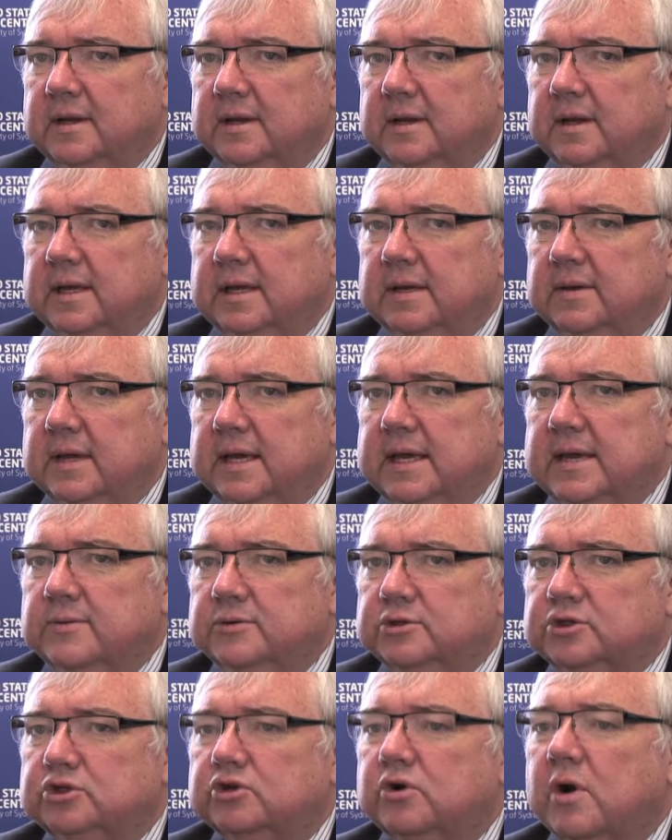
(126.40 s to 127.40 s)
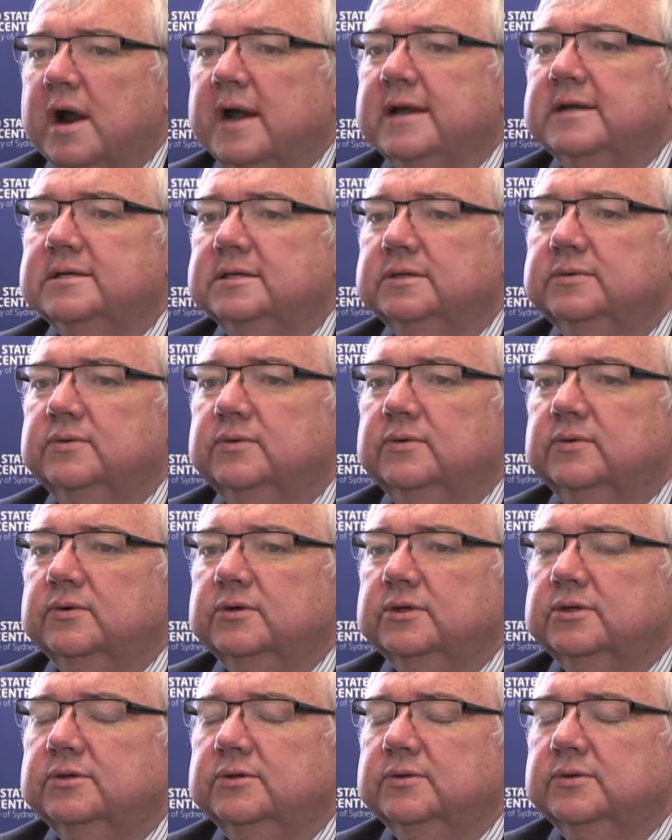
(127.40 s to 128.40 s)
he was trying
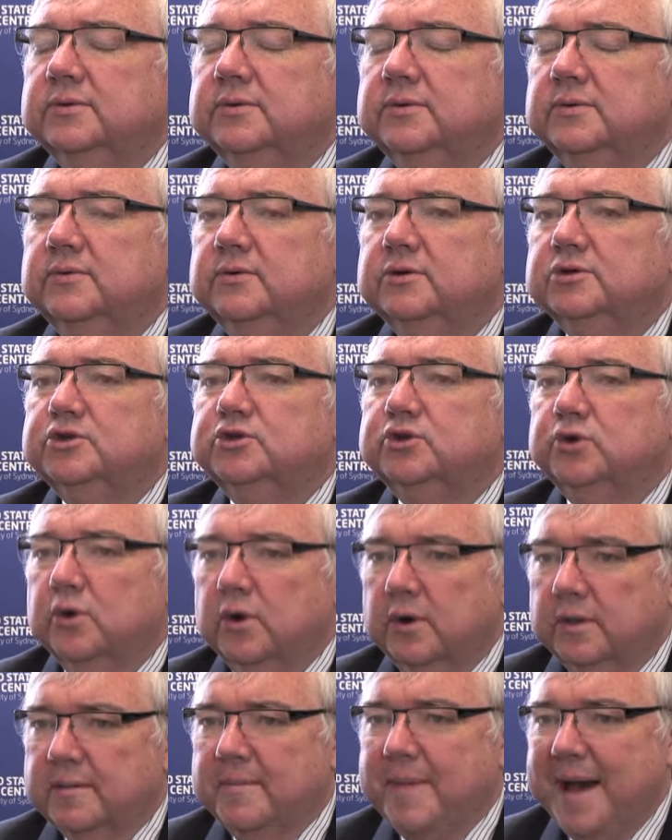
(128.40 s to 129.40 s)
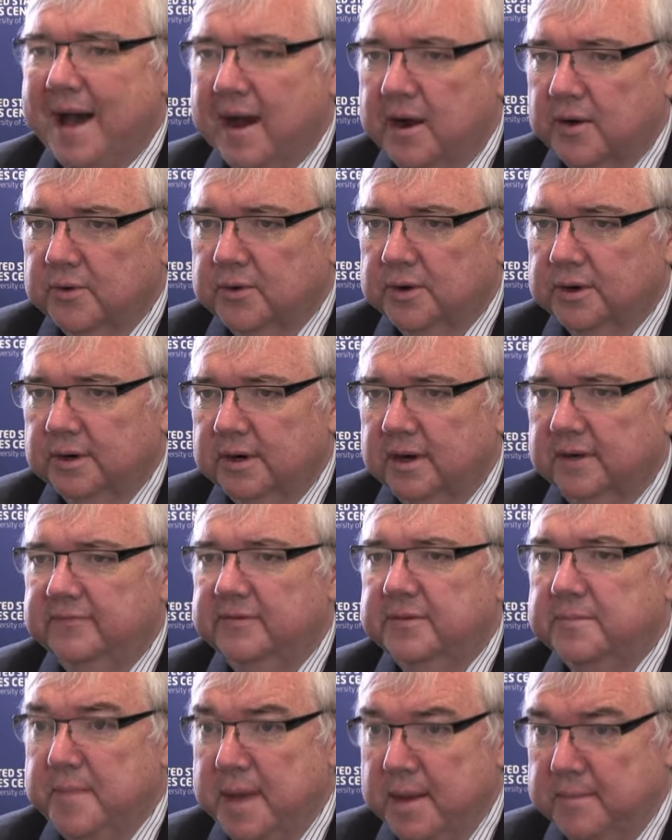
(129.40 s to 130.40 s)
to restore the power of
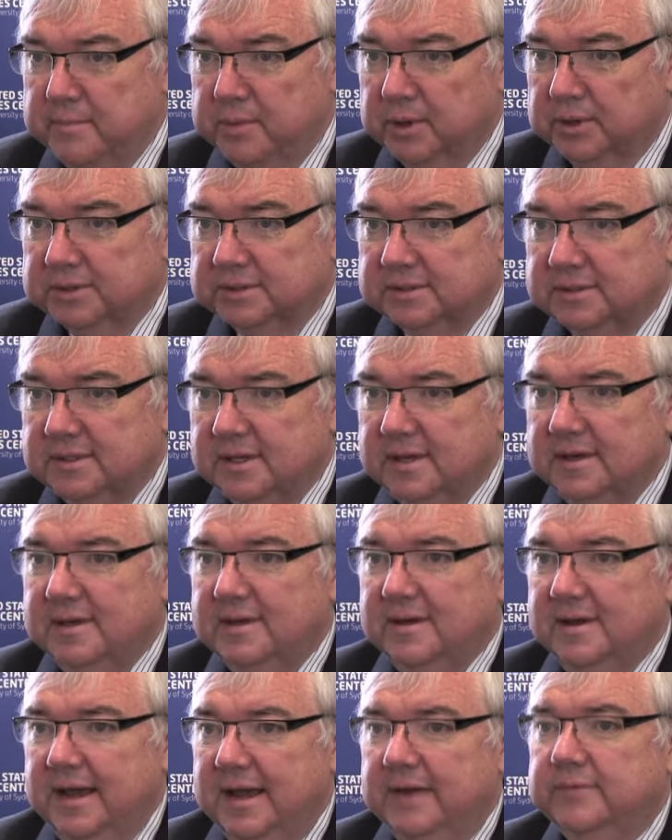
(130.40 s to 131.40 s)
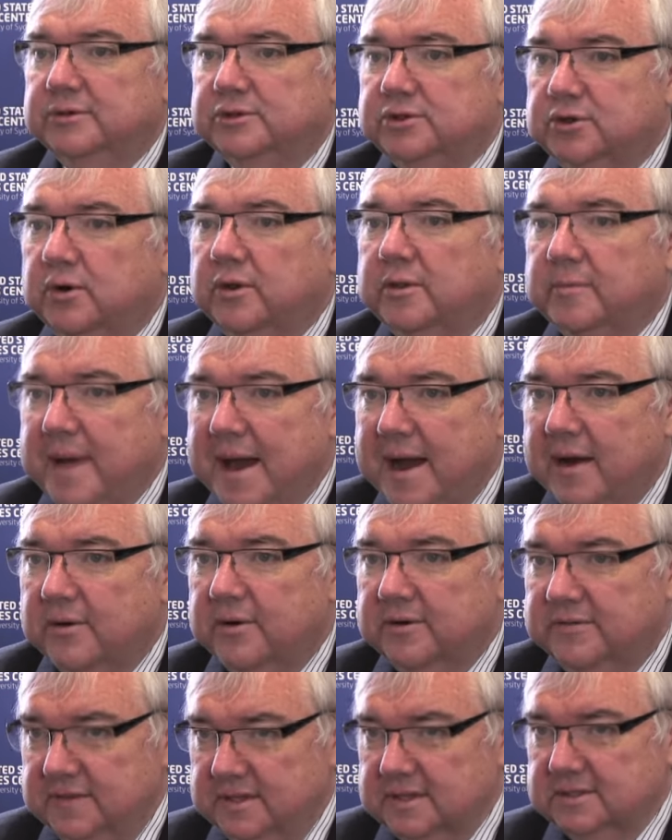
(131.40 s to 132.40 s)
the members and restore the power of the